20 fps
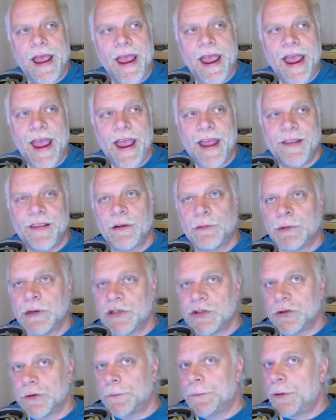And the
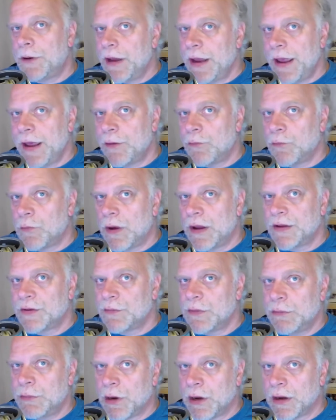original plan was
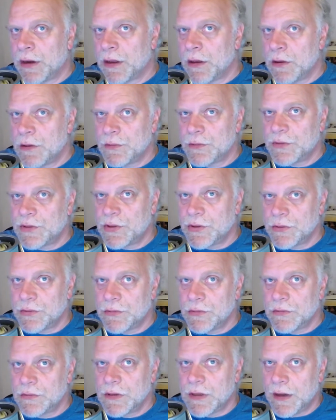we were going to go
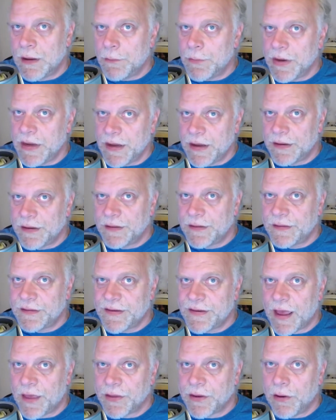to Columbia,
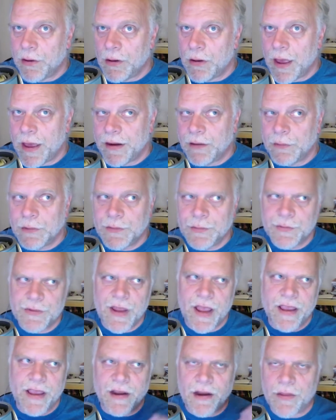South Carolina, which was
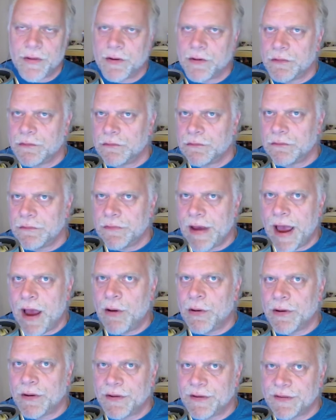like another
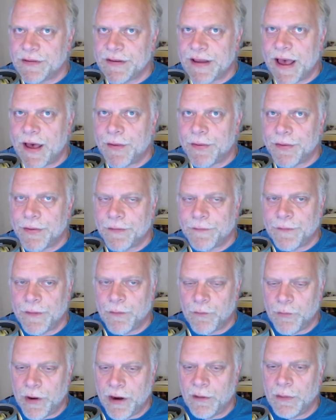hour to the south
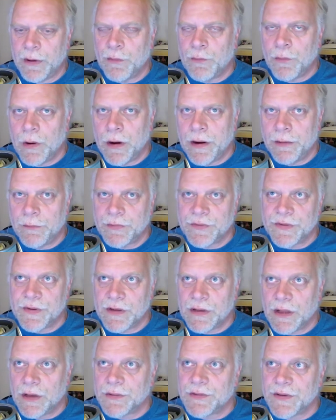from where we were. It was the
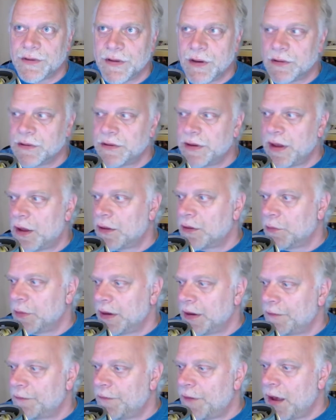closest hotel that we
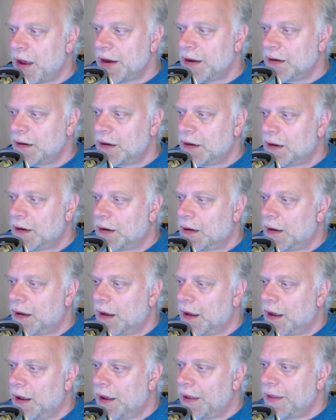could find
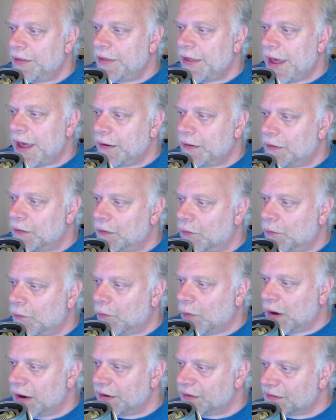that
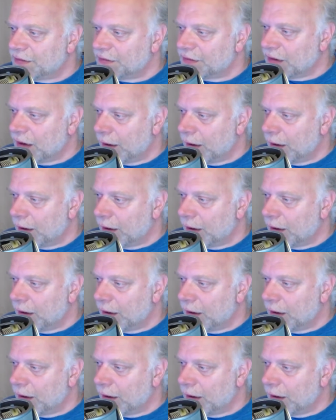was,